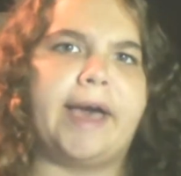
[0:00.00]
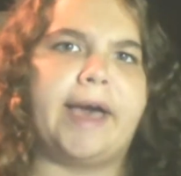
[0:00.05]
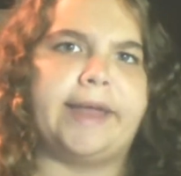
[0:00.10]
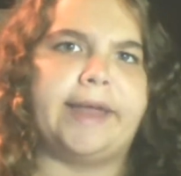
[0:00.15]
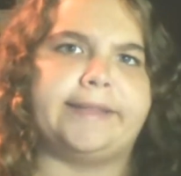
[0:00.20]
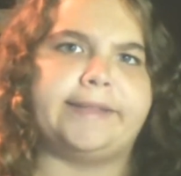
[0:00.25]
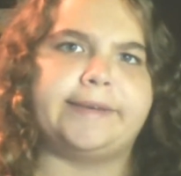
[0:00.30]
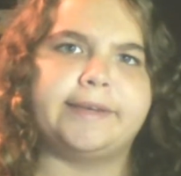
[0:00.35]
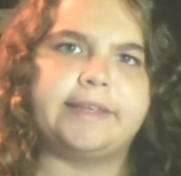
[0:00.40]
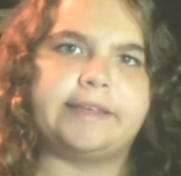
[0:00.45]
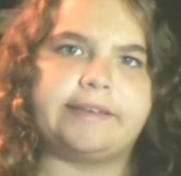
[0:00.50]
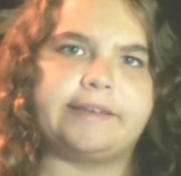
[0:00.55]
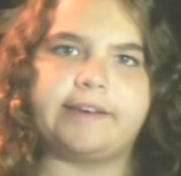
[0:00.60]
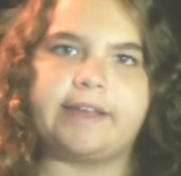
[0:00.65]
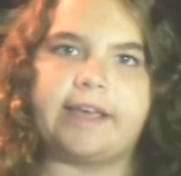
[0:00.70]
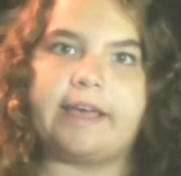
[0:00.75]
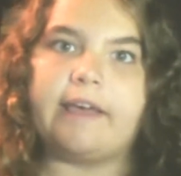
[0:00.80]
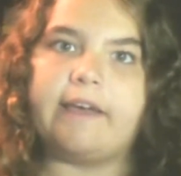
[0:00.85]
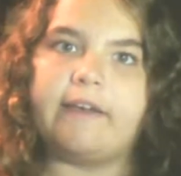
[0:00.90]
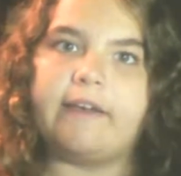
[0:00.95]
I didn't
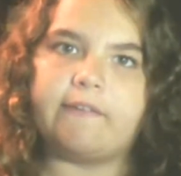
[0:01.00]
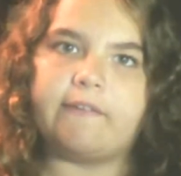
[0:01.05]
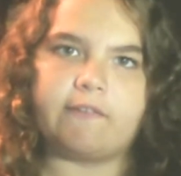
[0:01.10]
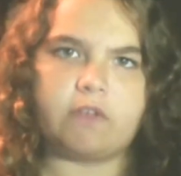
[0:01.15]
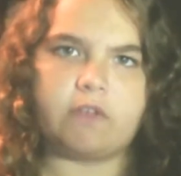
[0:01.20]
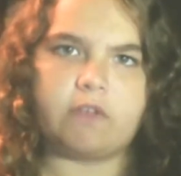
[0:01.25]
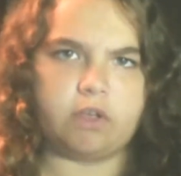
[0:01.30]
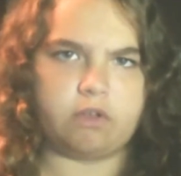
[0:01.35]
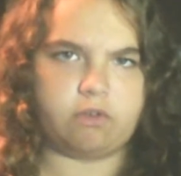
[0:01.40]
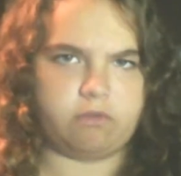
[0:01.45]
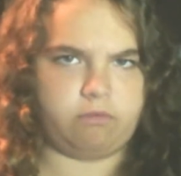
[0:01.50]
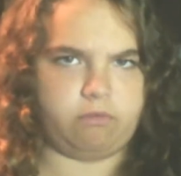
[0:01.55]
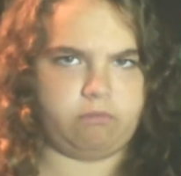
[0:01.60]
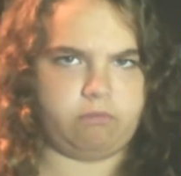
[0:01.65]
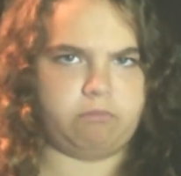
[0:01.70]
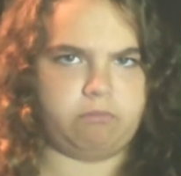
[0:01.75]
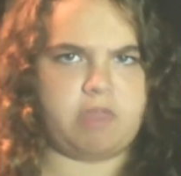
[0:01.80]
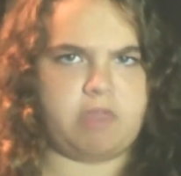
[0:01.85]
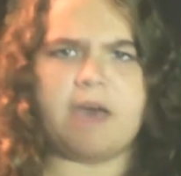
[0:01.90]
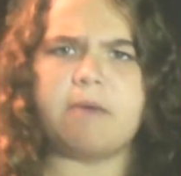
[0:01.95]
get as
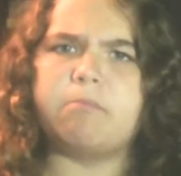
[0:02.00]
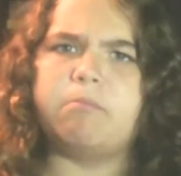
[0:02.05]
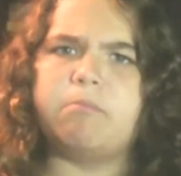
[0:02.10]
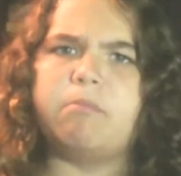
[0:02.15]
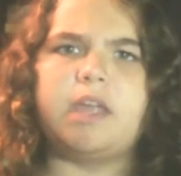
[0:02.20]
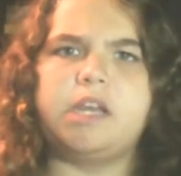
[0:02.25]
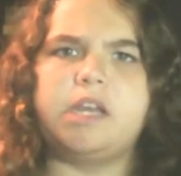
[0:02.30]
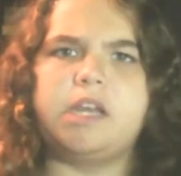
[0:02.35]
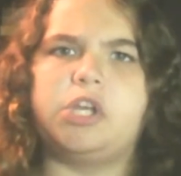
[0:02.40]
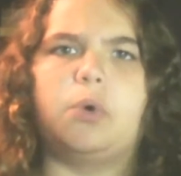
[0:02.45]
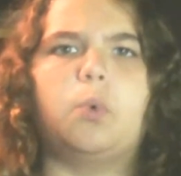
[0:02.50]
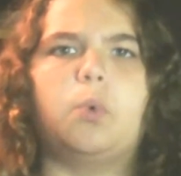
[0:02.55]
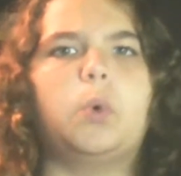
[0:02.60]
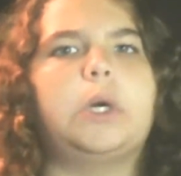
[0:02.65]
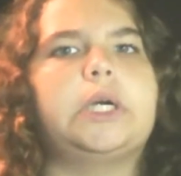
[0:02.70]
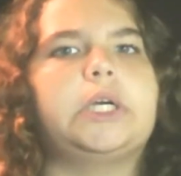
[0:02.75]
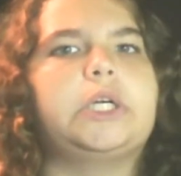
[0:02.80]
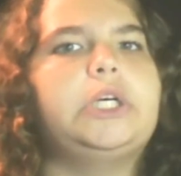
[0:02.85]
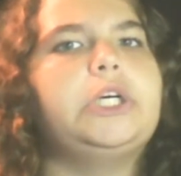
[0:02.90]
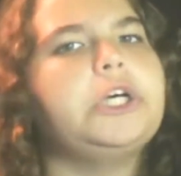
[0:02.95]
that many
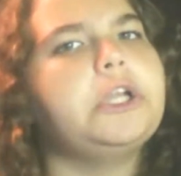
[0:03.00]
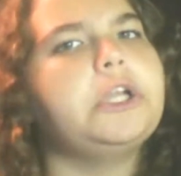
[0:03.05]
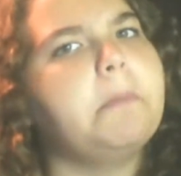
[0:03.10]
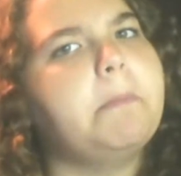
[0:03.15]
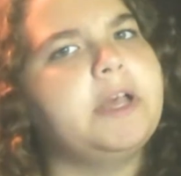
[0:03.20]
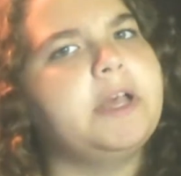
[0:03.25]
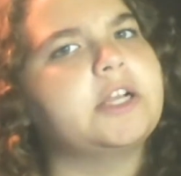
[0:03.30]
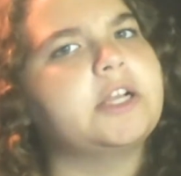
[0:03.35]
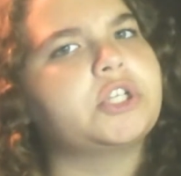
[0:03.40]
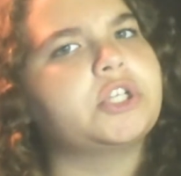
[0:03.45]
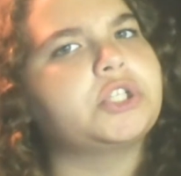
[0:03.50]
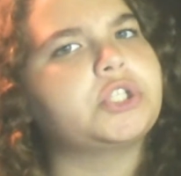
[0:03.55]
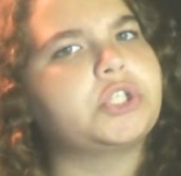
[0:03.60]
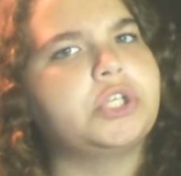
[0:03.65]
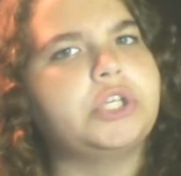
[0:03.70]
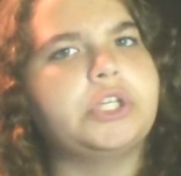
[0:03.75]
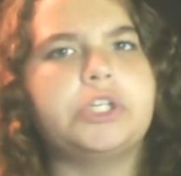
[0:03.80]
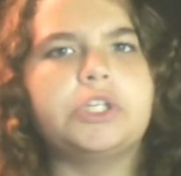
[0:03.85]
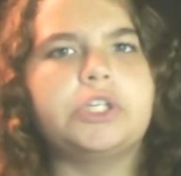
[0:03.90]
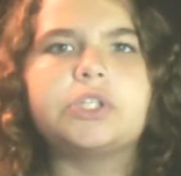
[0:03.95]
or good
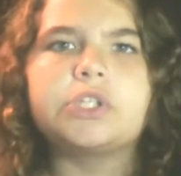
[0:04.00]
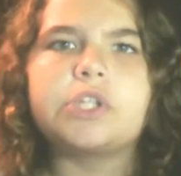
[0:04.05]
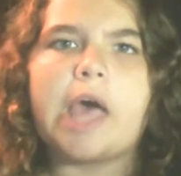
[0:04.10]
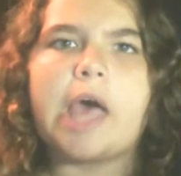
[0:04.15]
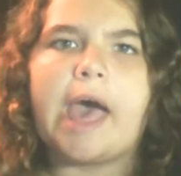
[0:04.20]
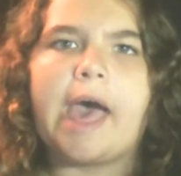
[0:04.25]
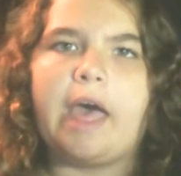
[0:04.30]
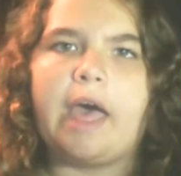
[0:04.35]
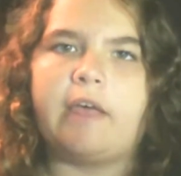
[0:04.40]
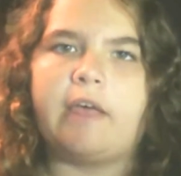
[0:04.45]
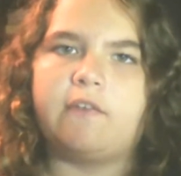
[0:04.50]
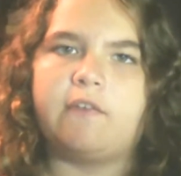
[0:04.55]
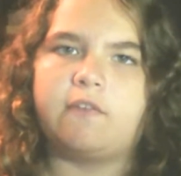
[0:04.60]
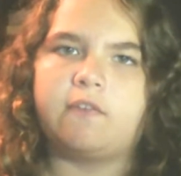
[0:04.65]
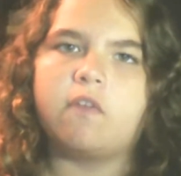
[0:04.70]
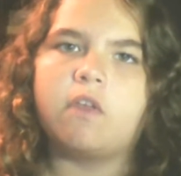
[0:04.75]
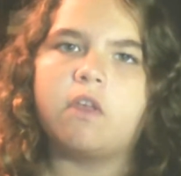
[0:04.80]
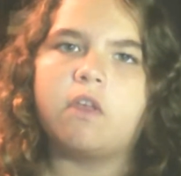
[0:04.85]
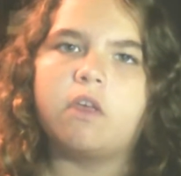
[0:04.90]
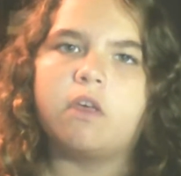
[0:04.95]
pictures as
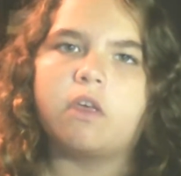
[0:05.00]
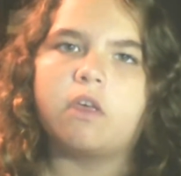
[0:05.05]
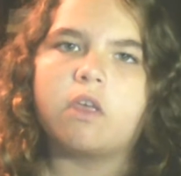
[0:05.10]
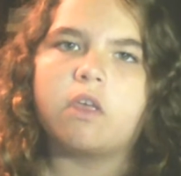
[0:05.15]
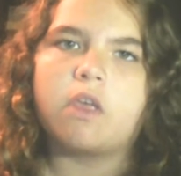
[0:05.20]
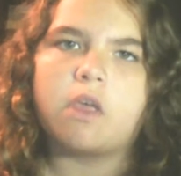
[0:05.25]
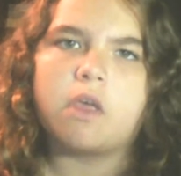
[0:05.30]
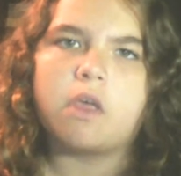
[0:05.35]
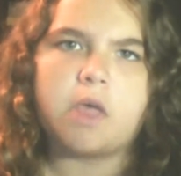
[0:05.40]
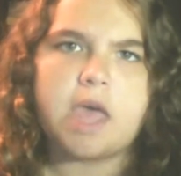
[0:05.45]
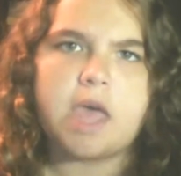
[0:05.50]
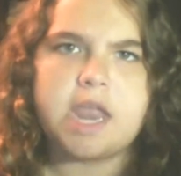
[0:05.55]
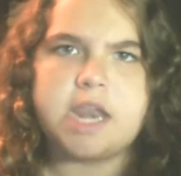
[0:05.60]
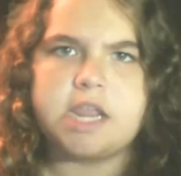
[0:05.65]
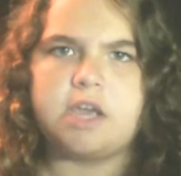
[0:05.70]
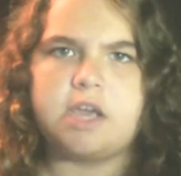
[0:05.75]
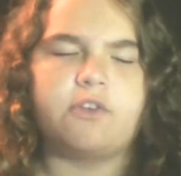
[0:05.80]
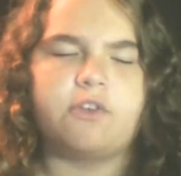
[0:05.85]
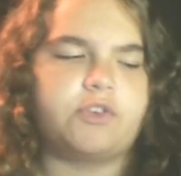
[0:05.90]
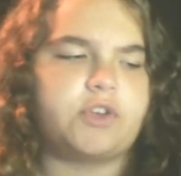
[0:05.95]

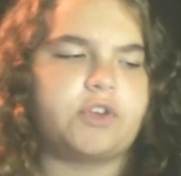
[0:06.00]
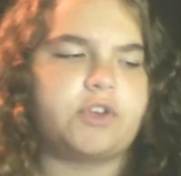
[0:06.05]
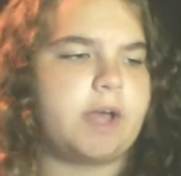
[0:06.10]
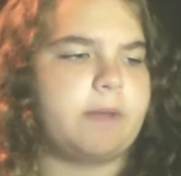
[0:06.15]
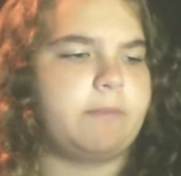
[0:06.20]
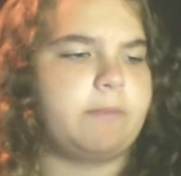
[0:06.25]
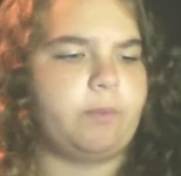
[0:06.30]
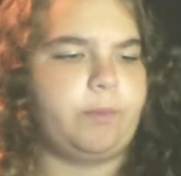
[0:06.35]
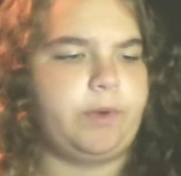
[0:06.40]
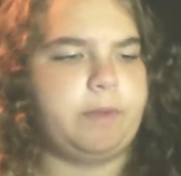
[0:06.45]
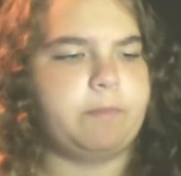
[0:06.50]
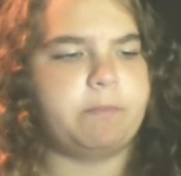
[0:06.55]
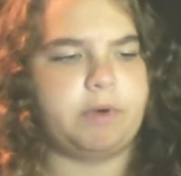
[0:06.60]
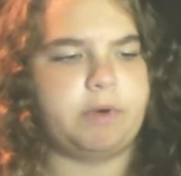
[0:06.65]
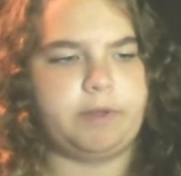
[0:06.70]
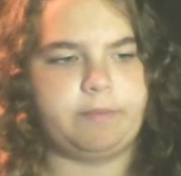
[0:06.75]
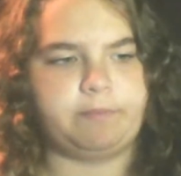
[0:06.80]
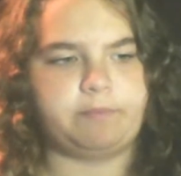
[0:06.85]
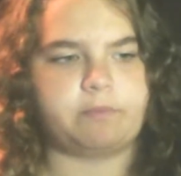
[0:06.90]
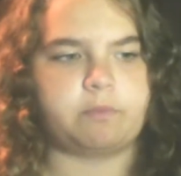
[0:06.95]
any other times I went,
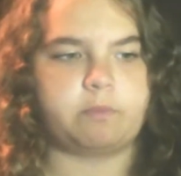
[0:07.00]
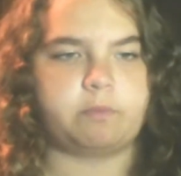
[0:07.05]
but